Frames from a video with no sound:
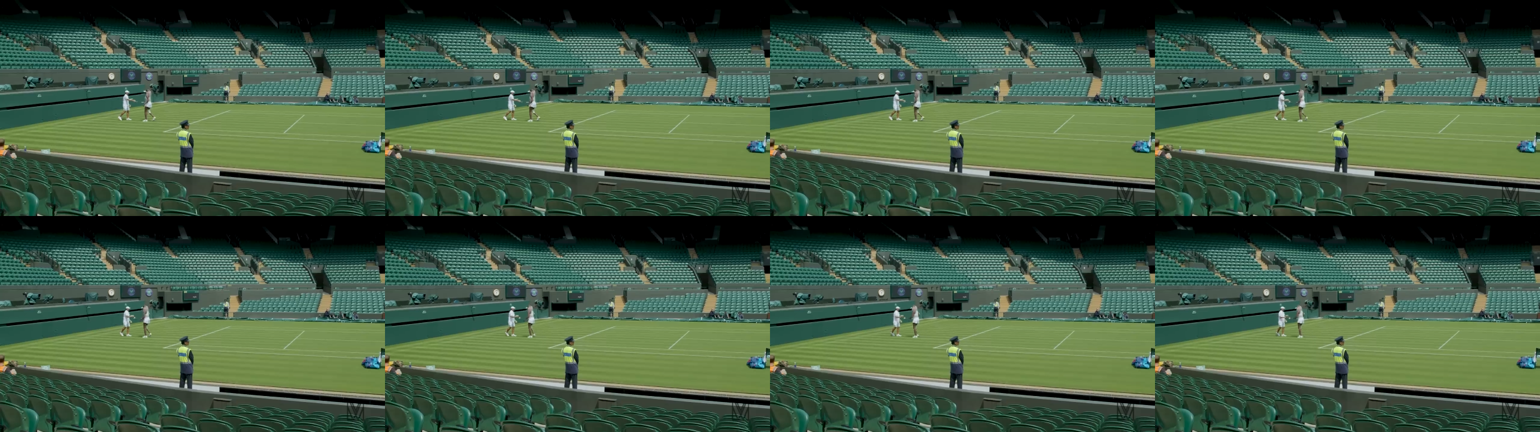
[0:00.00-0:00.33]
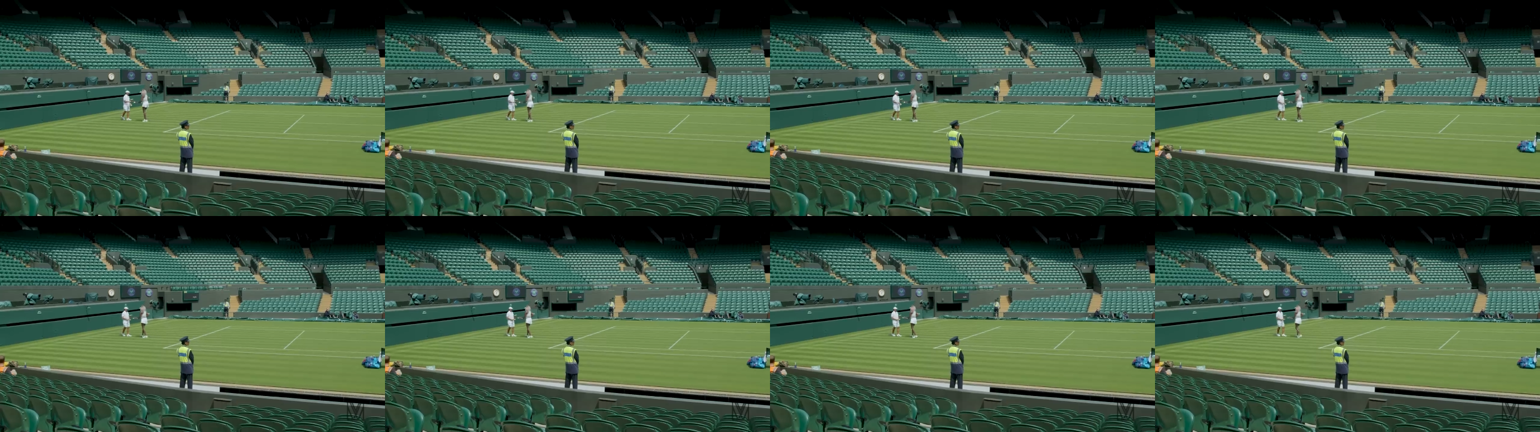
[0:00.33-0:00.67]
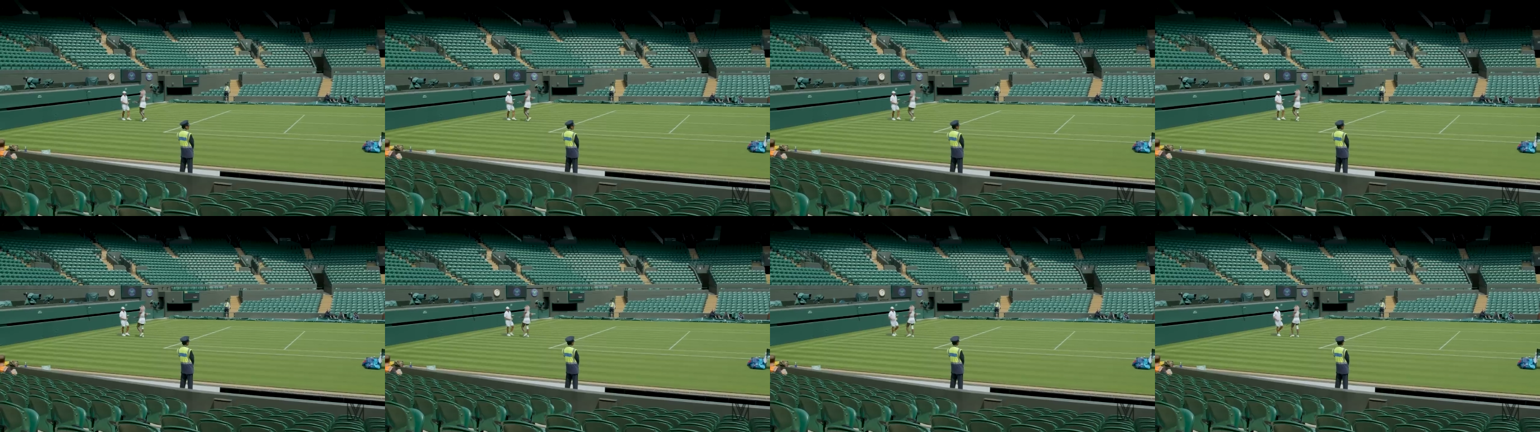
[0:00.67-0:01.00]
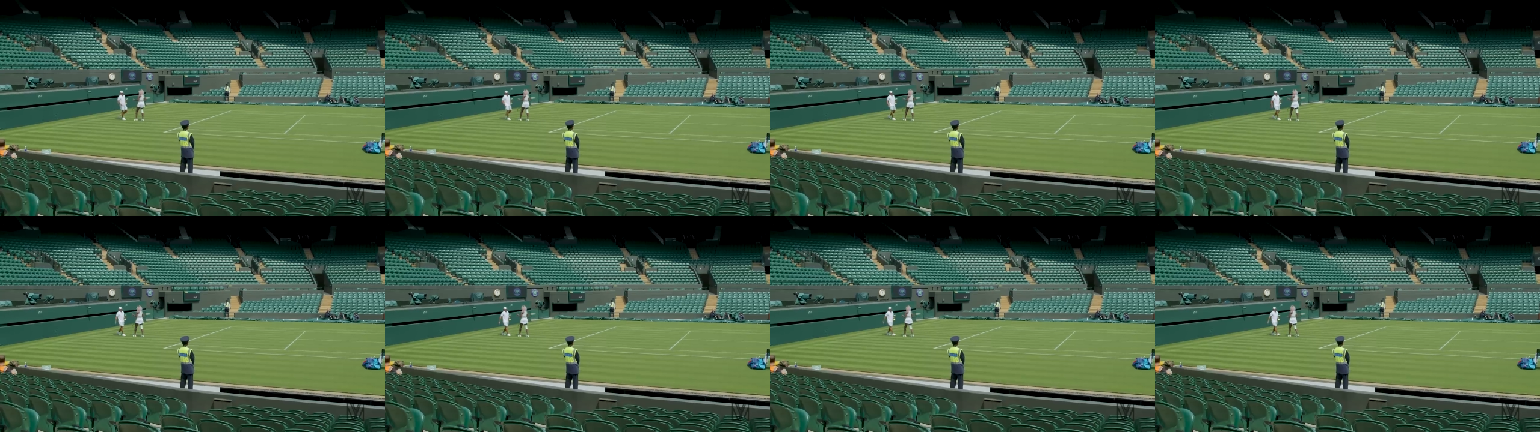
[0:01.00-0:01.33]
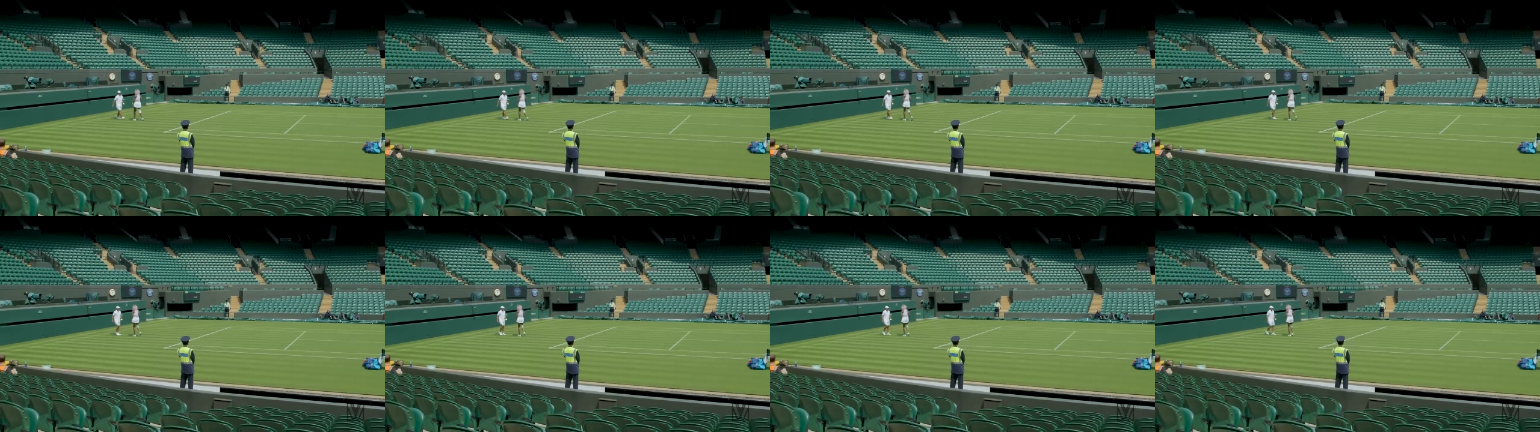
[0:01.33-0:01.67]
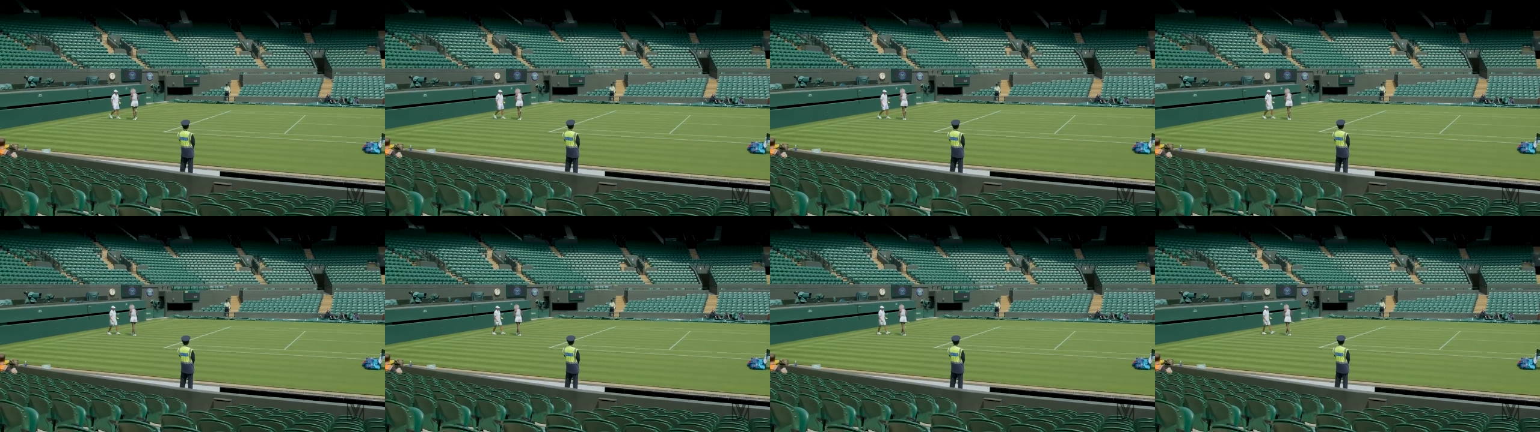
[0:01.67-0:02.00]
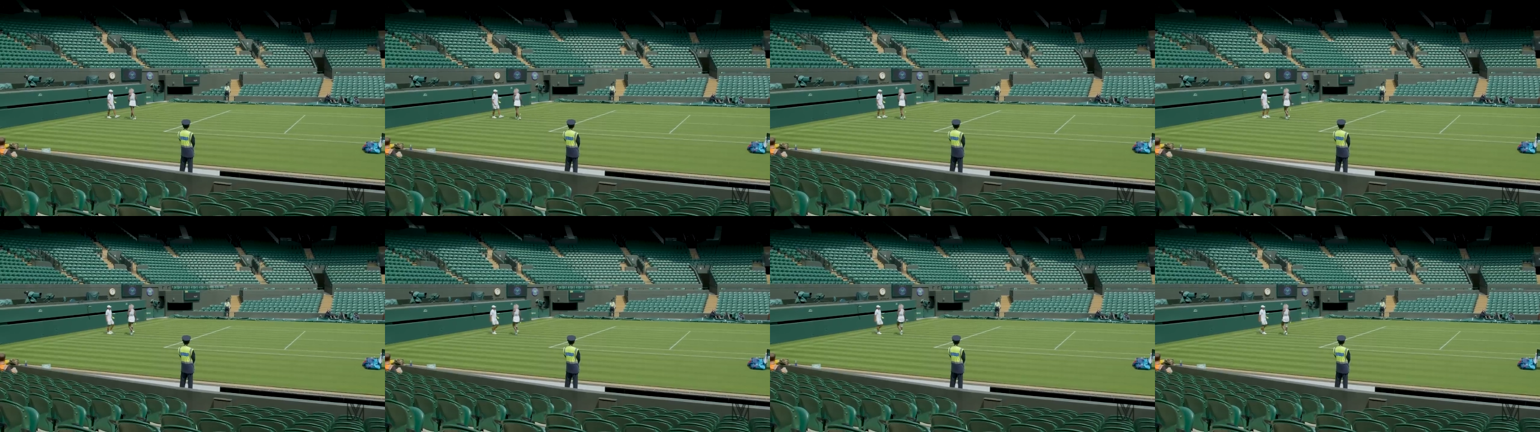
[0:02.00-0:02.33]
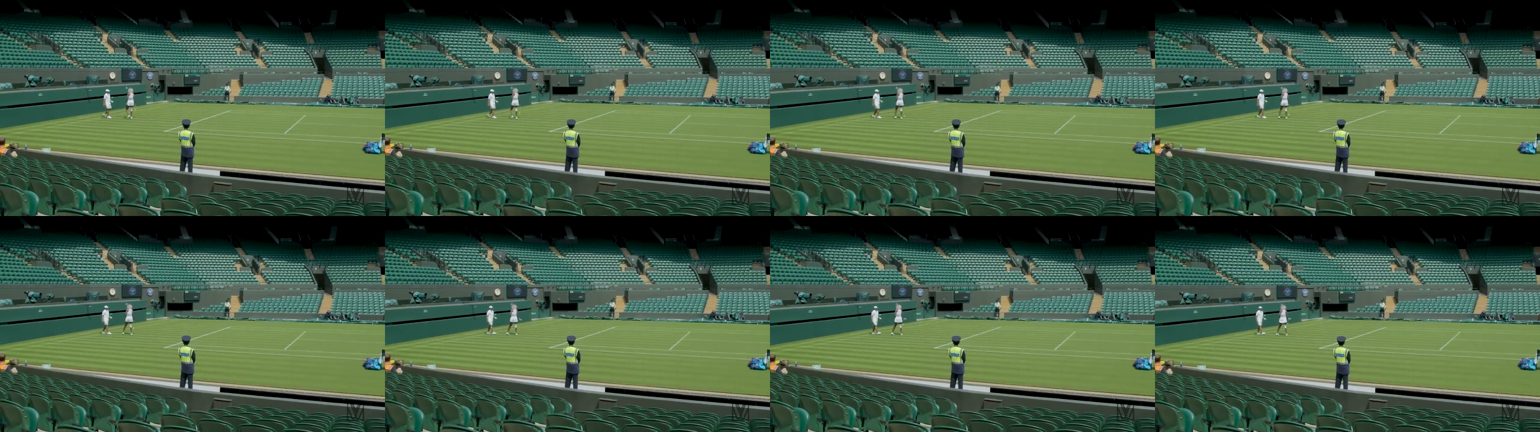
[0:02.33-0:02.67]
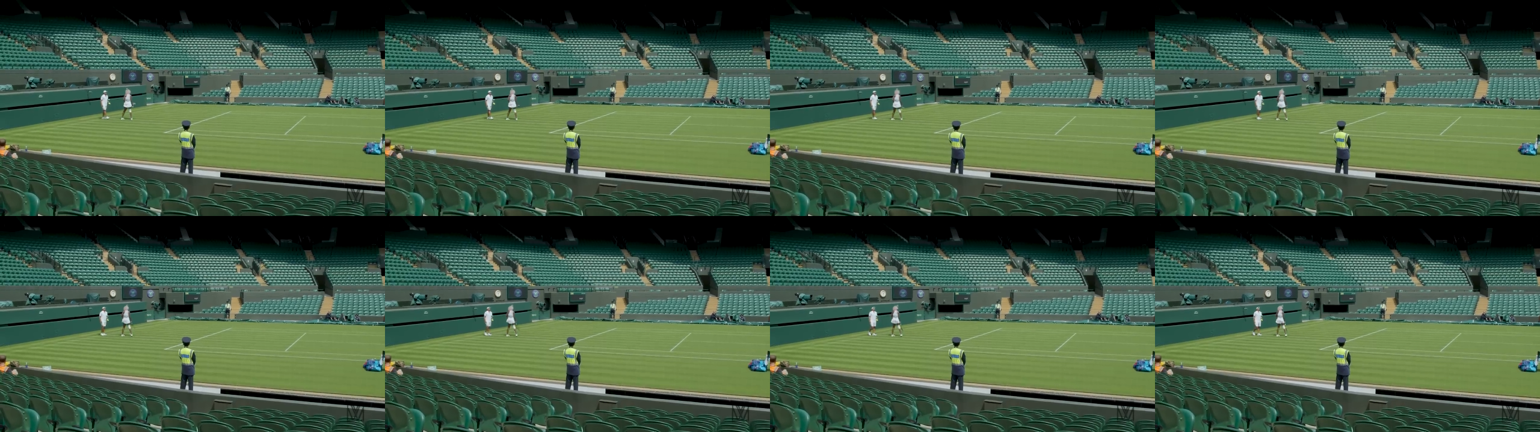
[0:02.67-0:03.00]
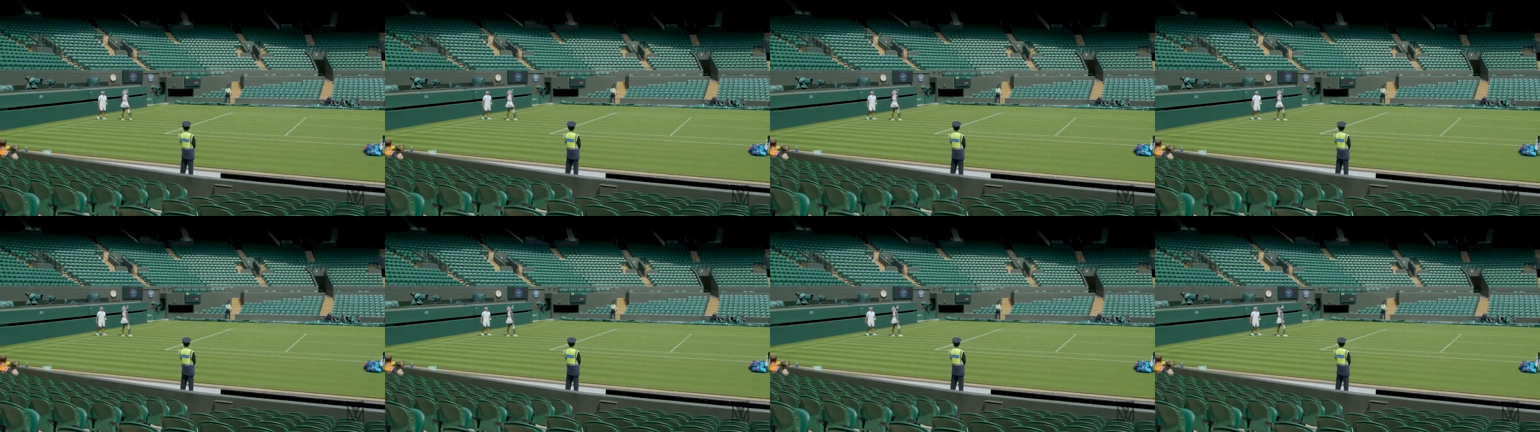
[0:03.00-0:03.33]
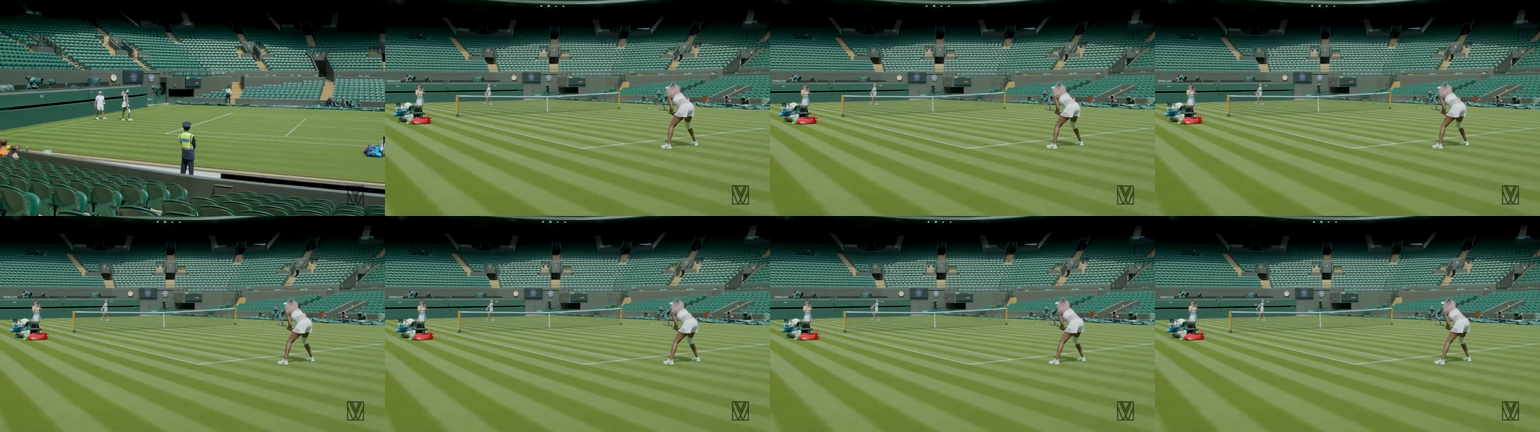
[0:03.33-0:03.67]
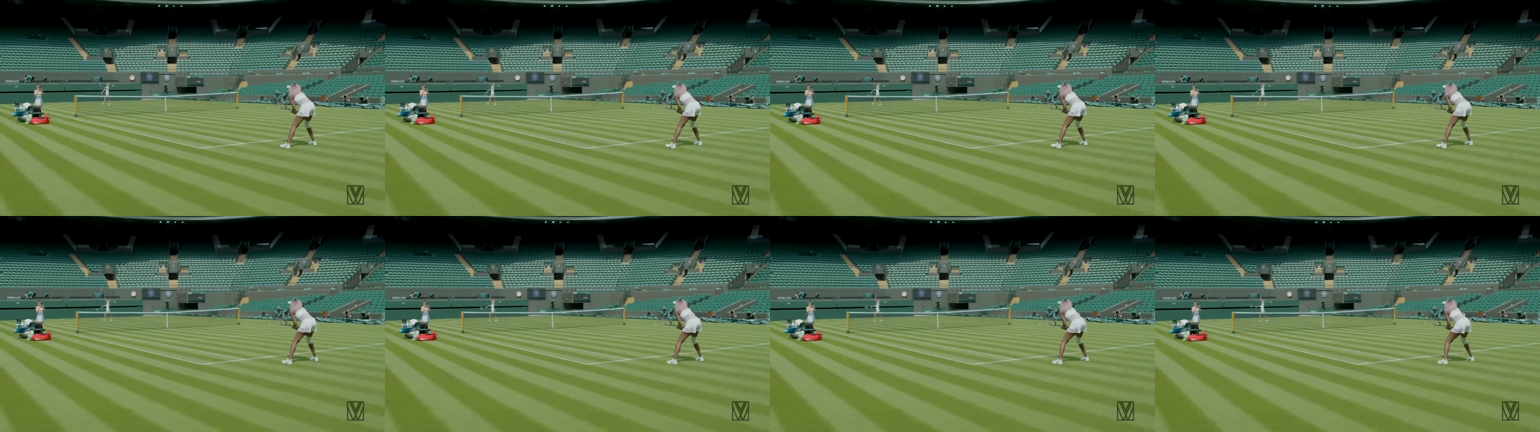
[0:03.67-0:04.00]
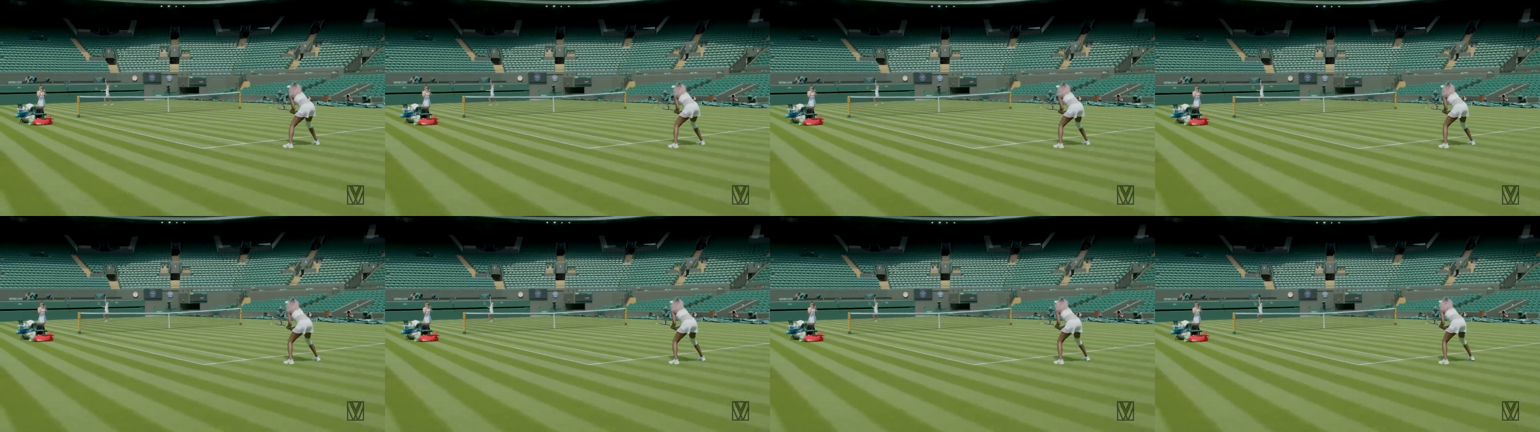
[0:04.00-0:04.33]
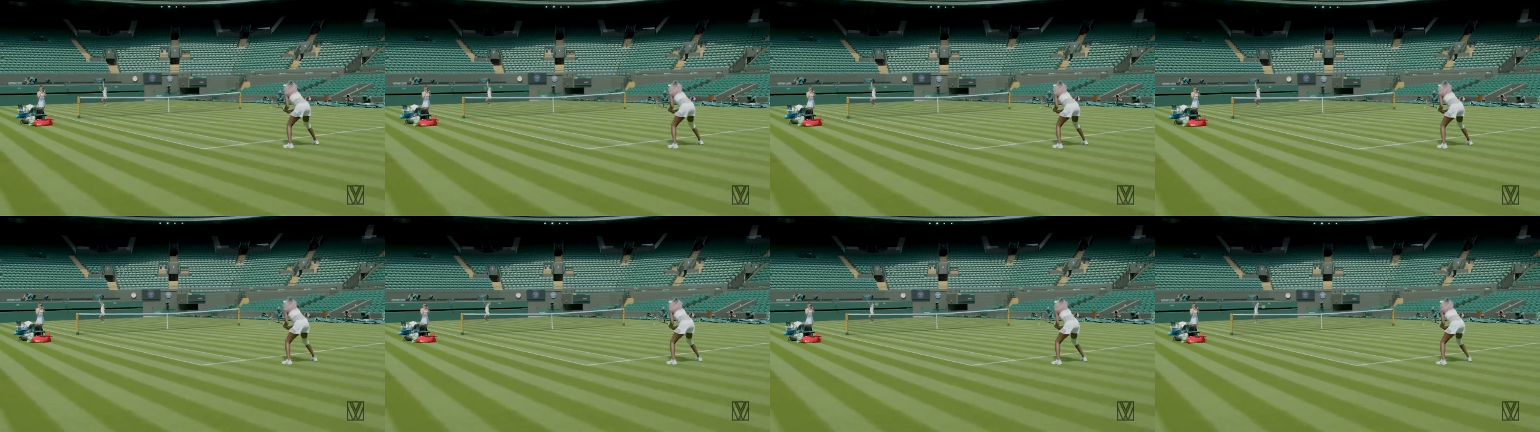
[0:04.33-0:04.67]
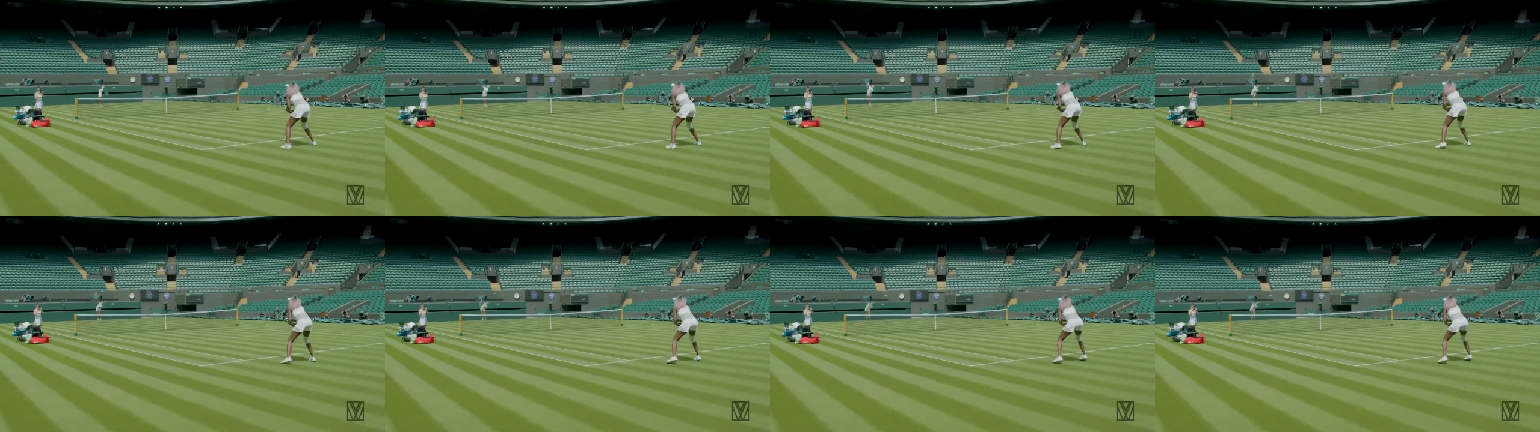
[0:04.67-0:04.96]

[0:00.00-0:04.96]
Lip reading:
No face is visible, so there are no lips to read.